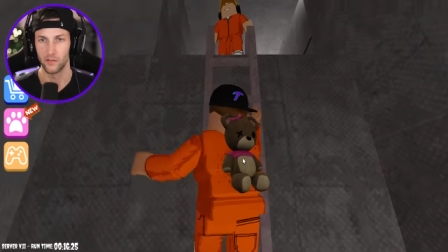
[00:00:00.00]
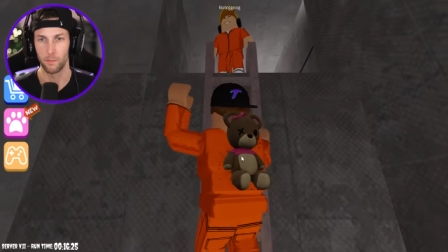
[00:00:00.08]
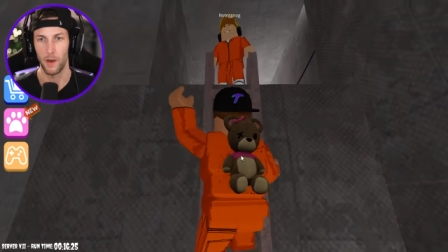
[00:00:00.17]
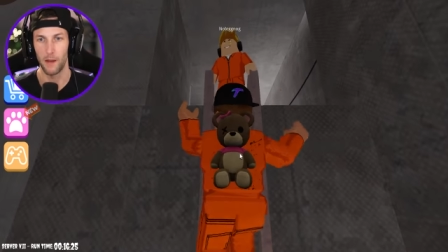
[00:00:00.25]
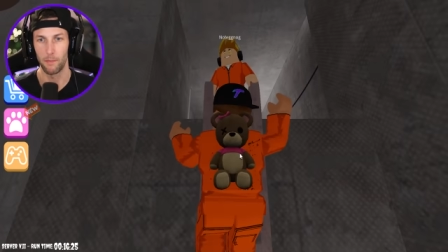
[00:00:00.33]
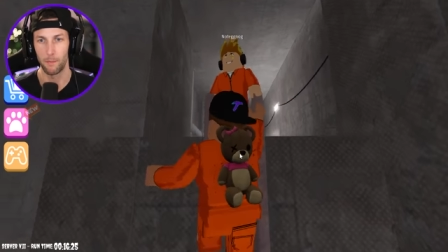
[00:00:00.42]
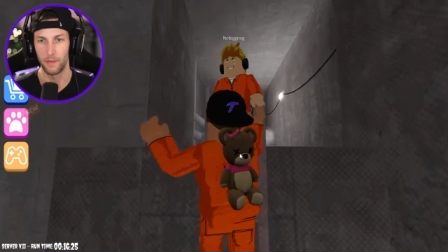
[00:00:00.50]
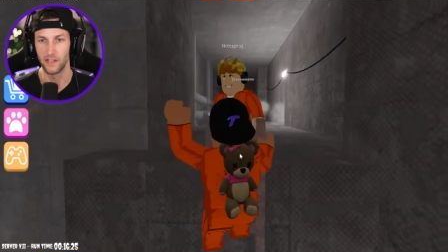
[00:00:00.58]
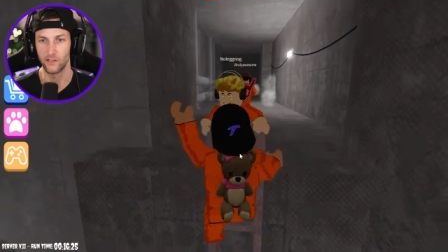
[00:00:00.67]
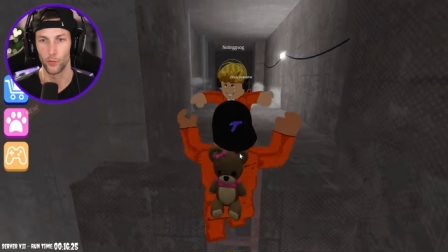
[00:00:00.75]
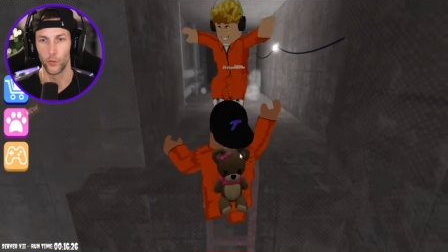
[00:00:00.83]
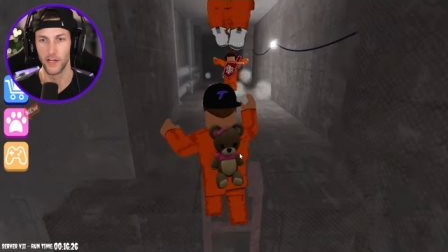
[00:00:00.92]
because Papa
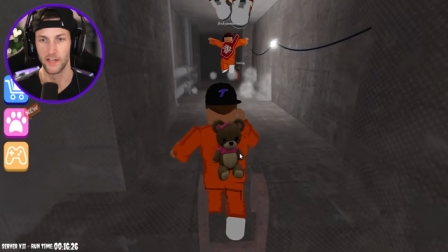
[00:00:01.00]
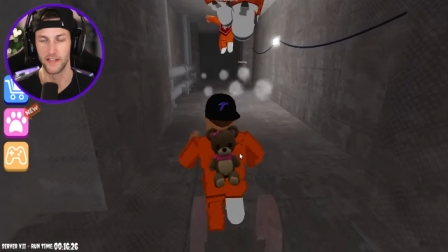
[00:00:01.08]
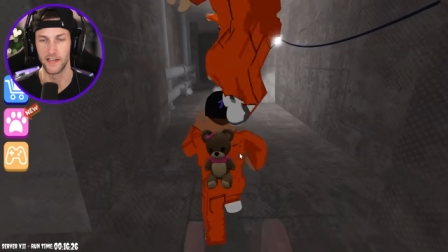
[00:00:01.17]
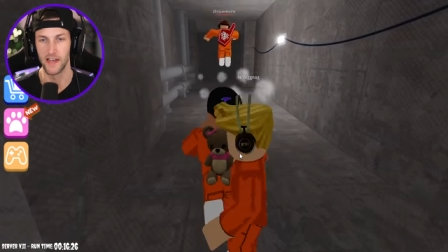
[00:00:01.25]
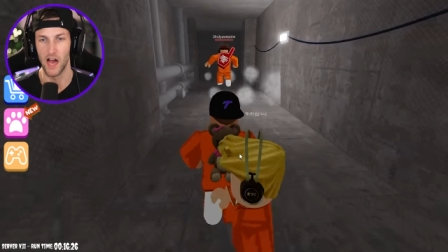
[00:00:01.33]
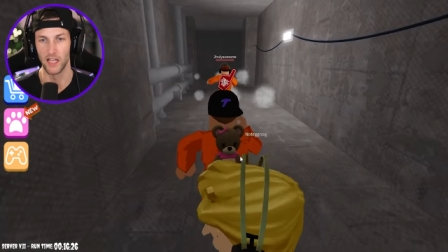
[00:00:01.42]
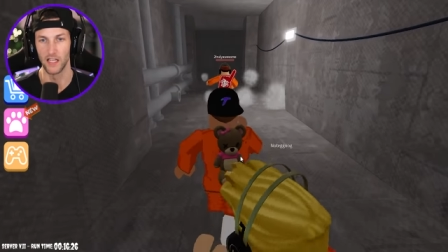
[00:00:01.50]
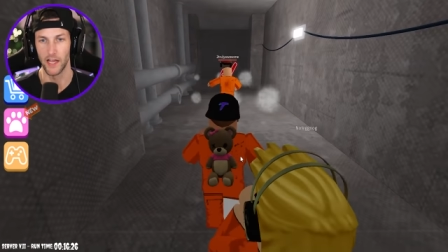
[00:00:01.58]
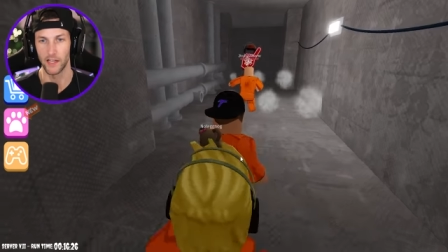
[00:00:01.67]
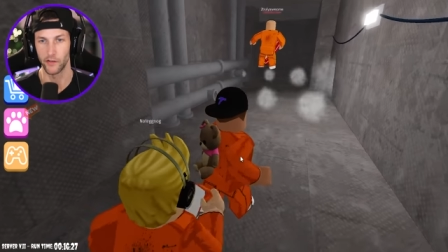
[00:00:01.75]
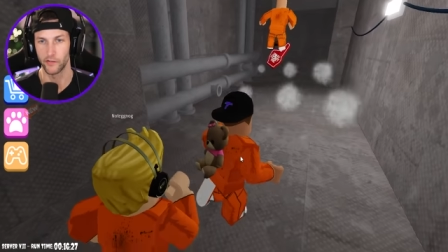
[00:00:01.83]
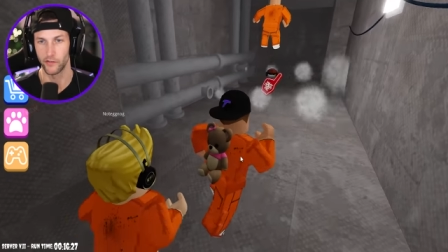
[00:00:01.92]
Pizzeria did not
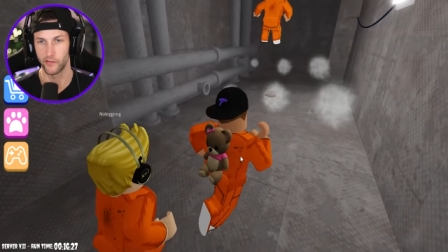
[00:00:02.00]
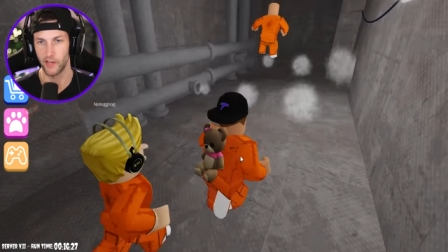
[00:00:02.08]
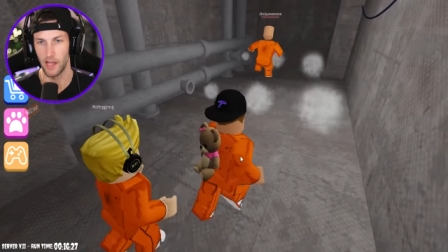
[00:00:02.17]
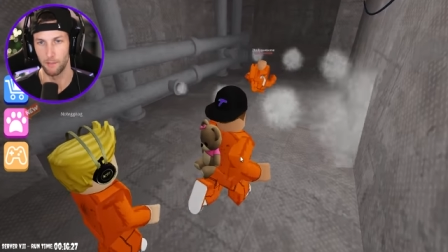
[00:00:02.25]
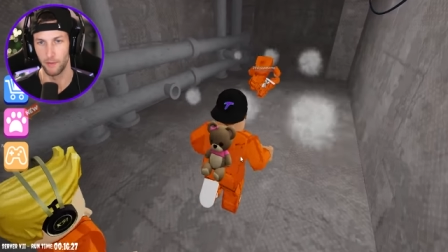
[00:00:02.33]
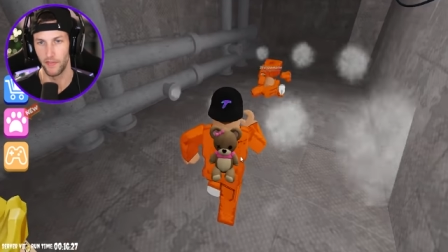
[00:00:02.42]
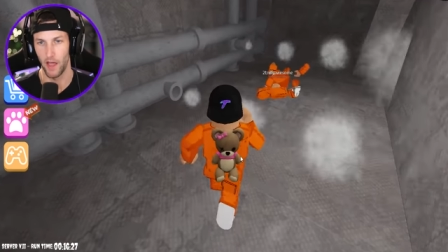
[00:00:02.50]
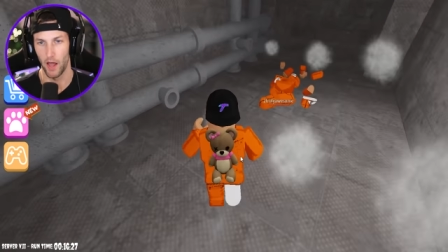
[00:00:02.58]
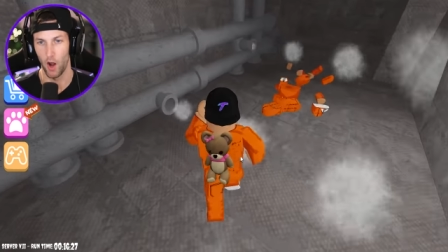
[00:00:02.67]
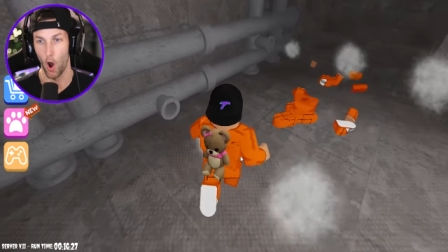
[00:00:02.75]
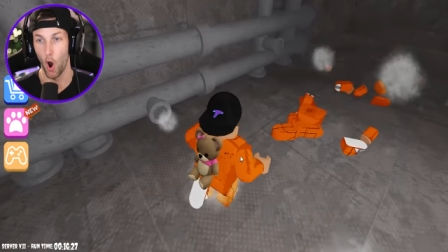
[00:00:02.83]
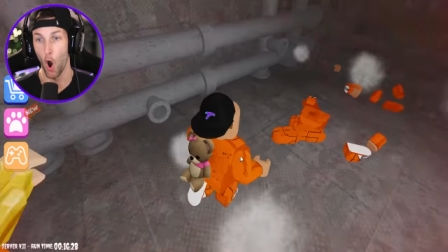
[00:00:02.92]
like us escaping
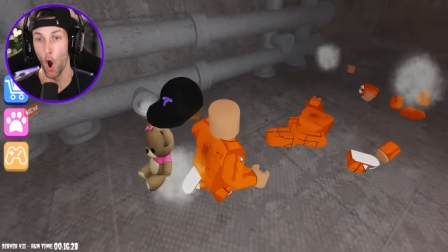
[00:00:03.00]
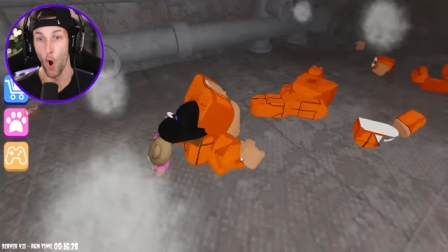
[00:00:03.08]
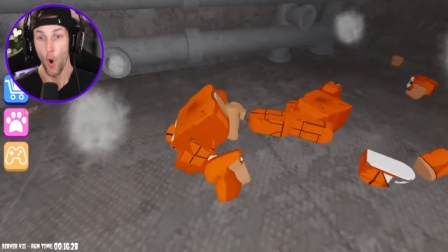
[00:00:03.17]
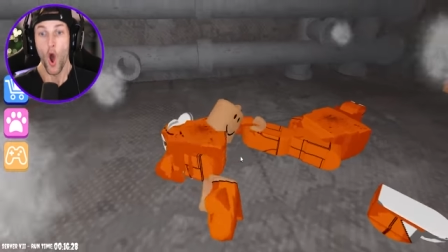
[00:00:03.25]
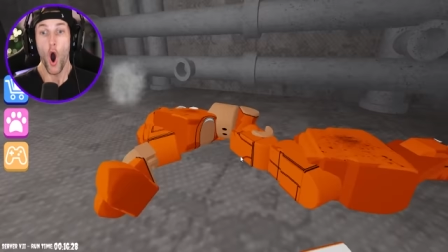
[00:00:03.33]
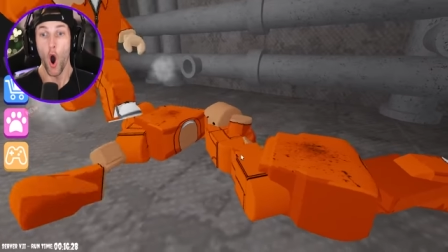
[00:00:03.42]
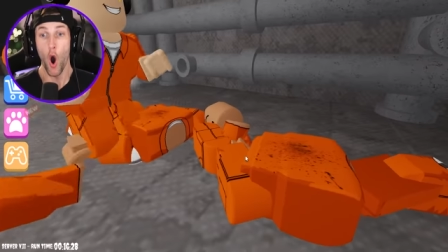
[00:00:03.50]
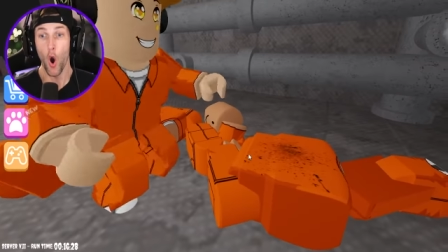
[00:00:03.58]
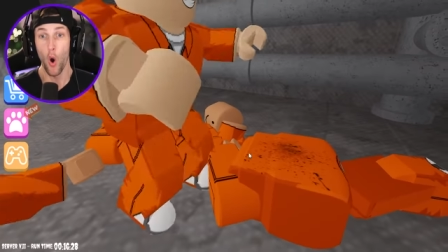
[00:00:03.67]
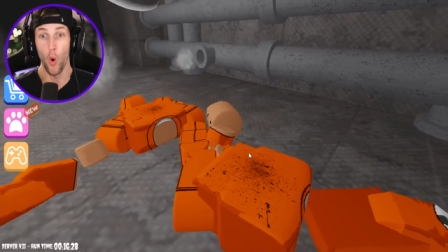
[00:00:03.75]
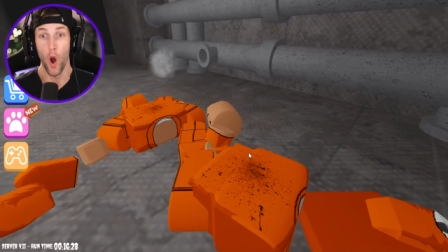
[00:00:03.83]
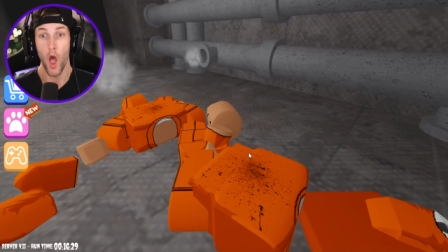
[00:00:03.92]
that. Oh,
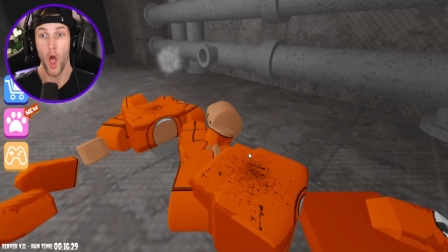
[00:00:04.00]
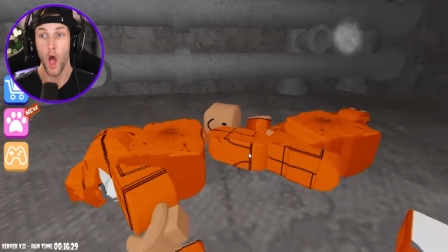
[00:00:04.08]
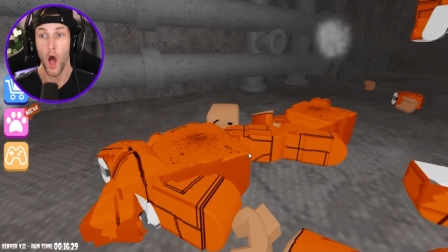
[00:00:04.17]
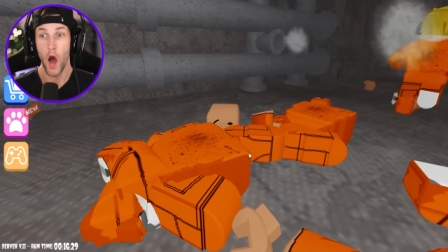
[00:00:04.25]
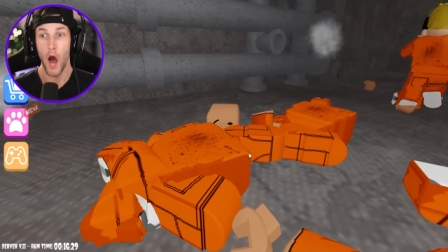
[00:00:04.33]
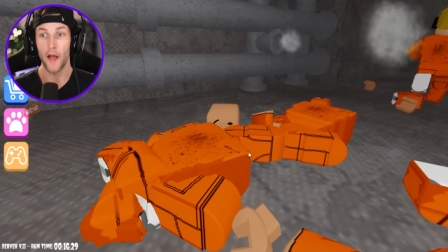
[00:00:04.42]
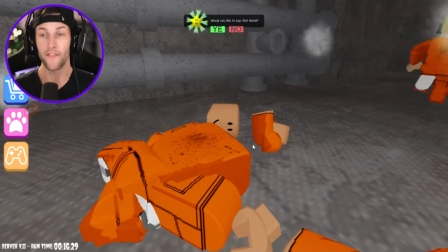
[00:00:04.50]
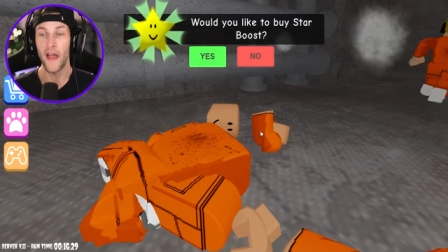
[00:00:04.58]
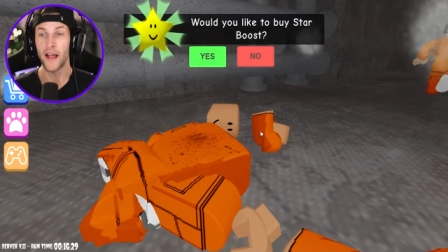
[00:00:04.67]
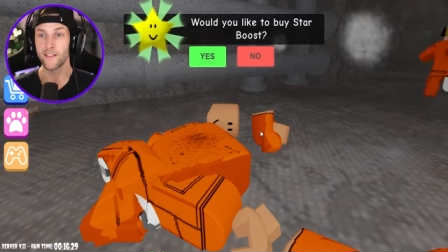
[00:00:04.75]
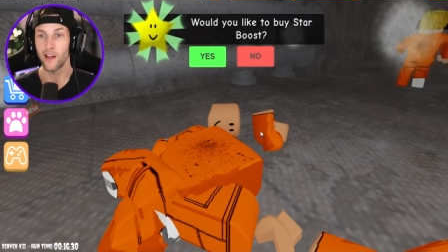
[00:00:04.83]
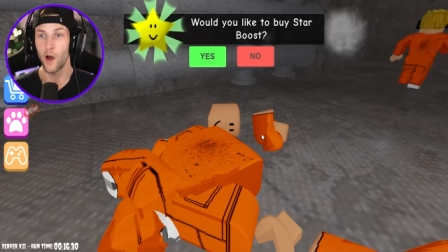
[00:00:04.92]
oh,
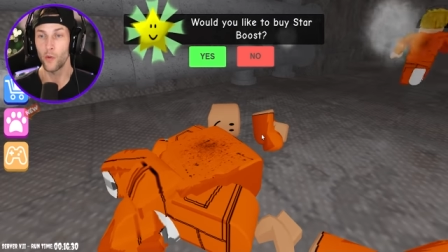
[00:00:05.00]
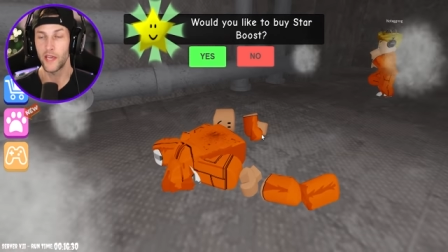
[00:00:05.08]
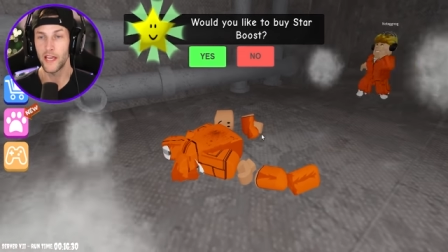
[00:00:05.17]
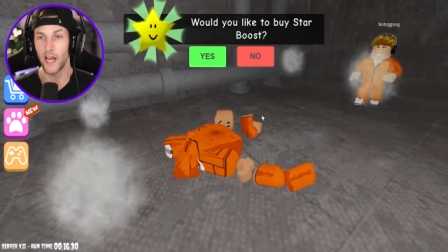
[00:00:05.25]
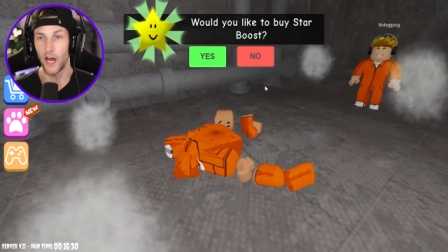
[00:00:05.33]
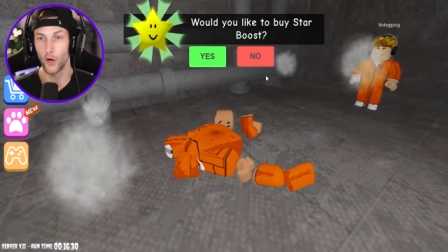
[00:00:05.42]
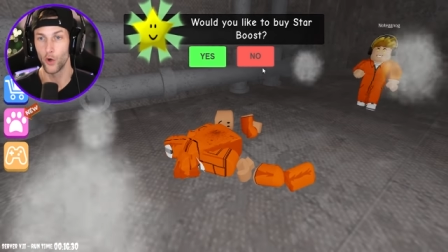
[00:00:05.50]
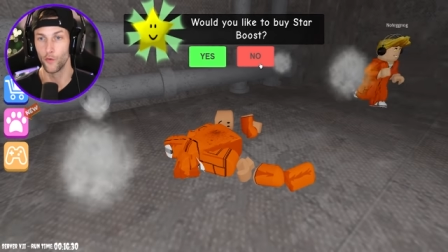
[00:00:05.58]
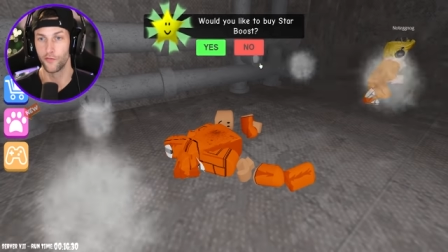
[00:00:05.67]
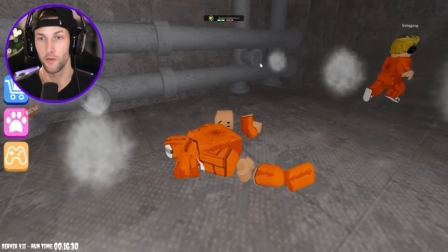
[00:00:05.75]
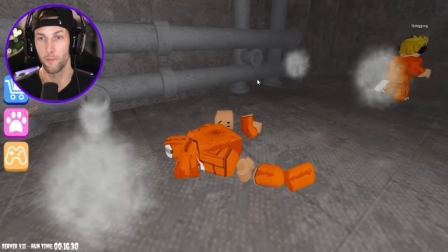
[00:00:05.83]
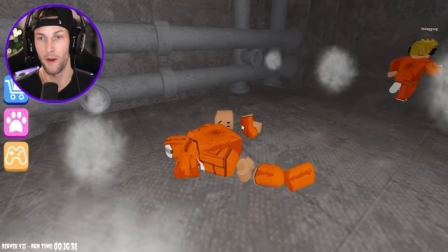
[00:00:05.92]
that's how he got
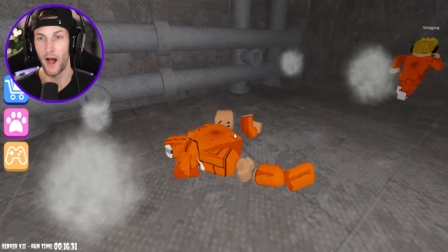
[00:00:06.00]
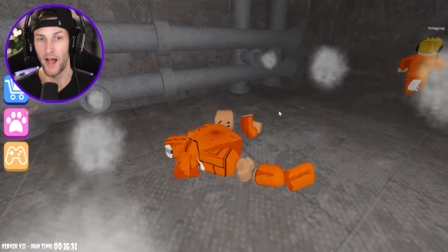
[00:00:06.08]
oofed